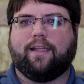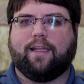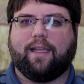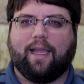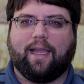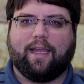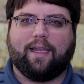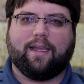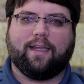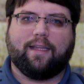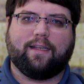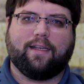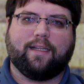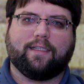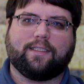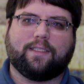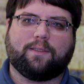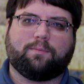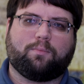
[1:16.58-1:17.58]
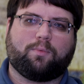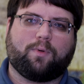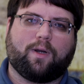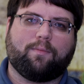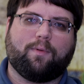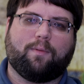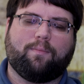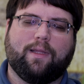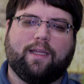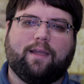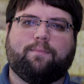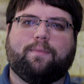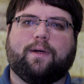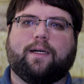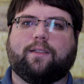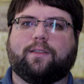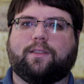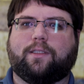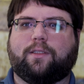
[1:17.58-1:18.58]
and it's probably
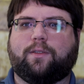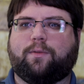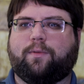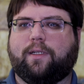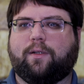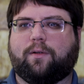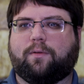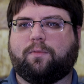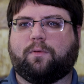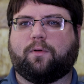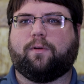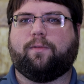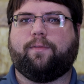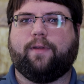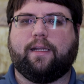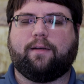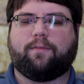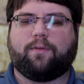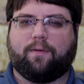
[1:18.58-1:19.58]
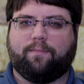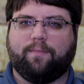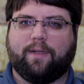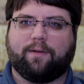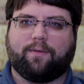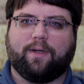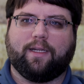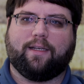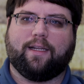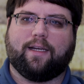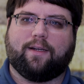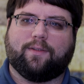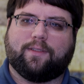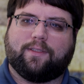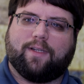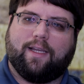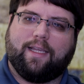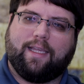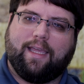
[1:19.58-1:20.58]
about 3 or 4 feet from me right now,
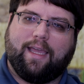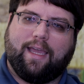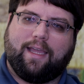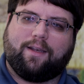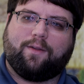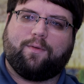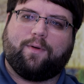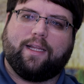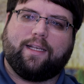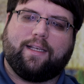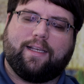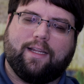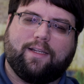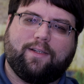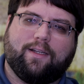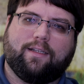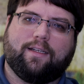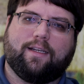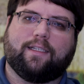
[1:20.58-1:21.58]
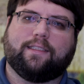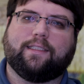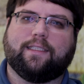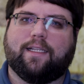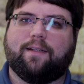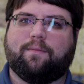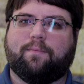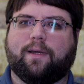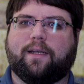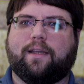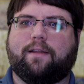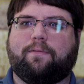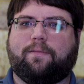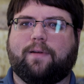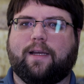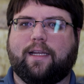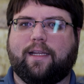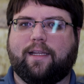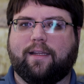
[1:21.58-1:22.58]
so I can't quite touch it, but
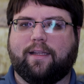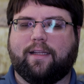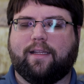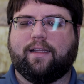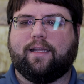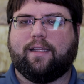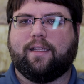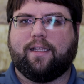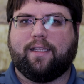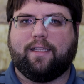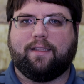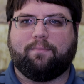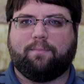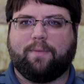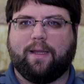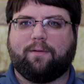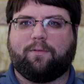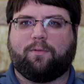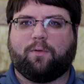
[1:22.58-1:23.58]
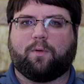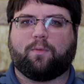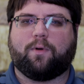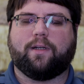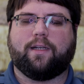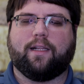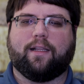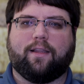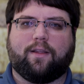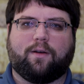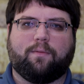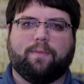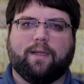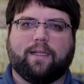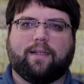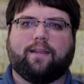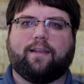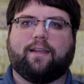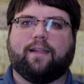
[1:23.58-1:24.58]
if I bent forward a little
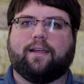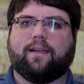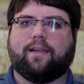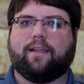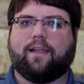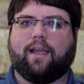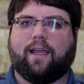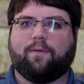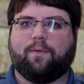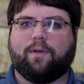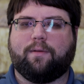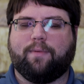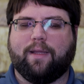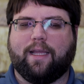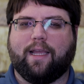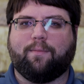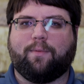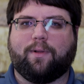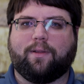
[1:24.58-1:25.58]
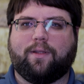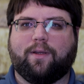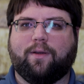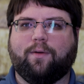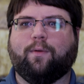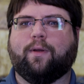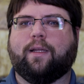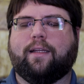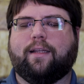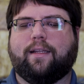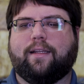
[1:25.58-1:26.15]
bit, I would be able to.